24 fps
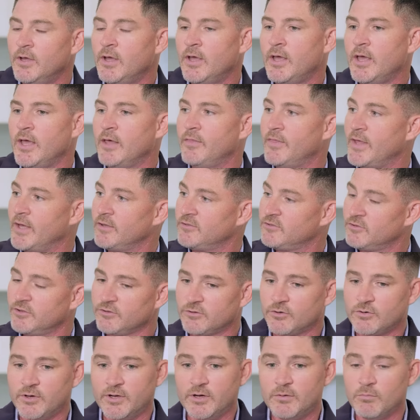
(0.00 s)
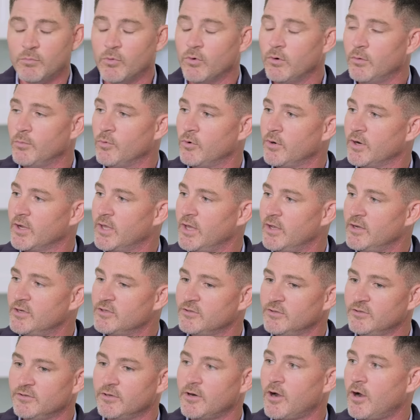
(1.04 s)
and that's just created more and more
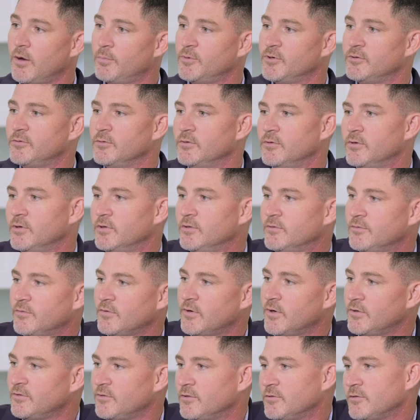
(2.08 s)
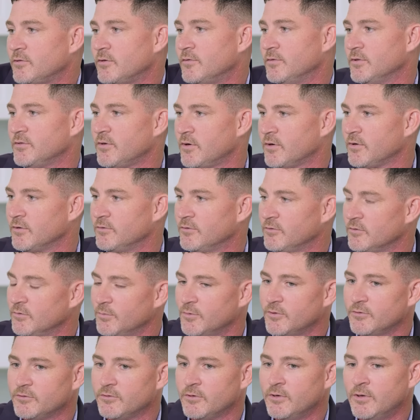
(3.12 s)
occasions and opportunities for us to service our
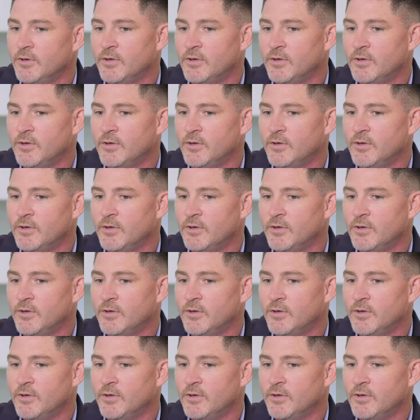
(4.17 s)
consumers.